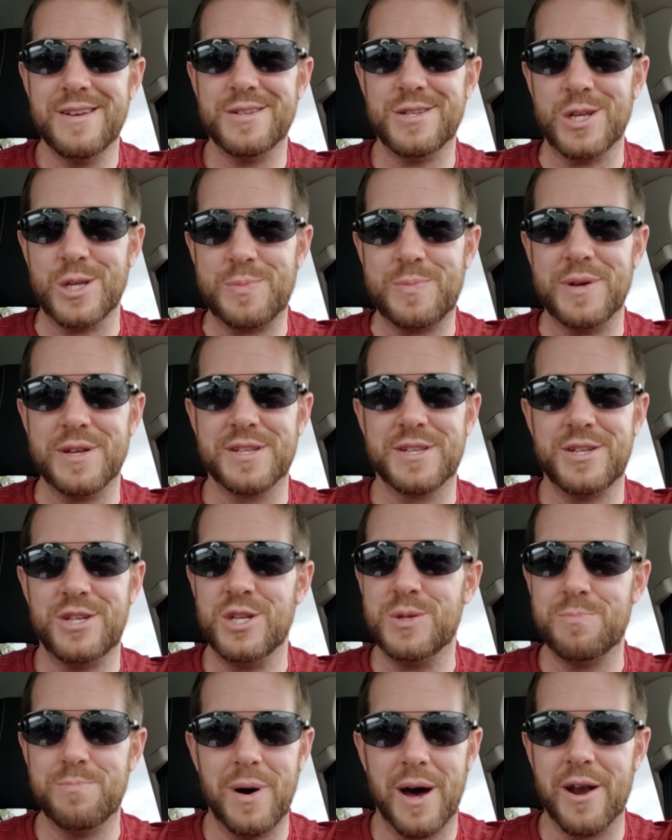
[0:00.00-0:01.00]
She's pissed.
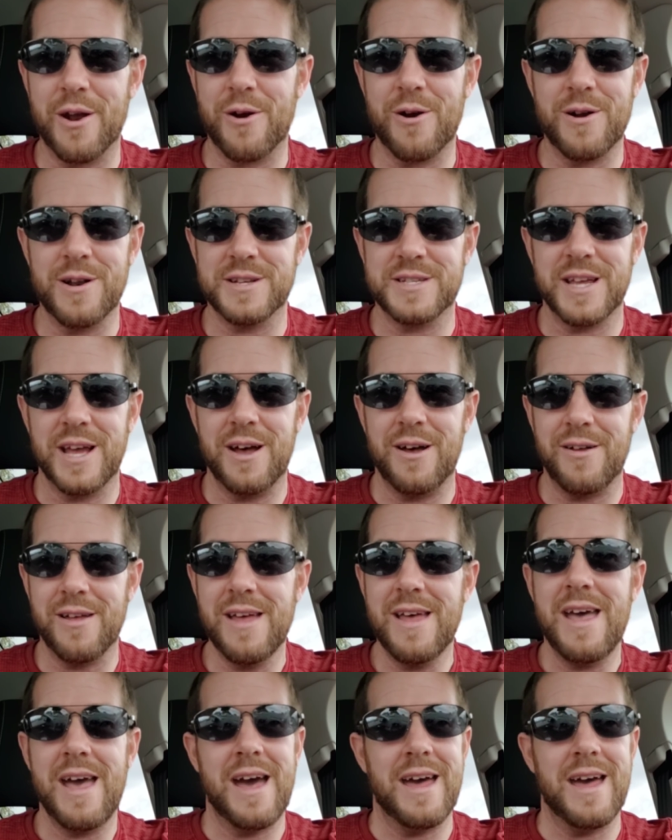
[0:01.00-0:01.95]
She's butthurt as hell.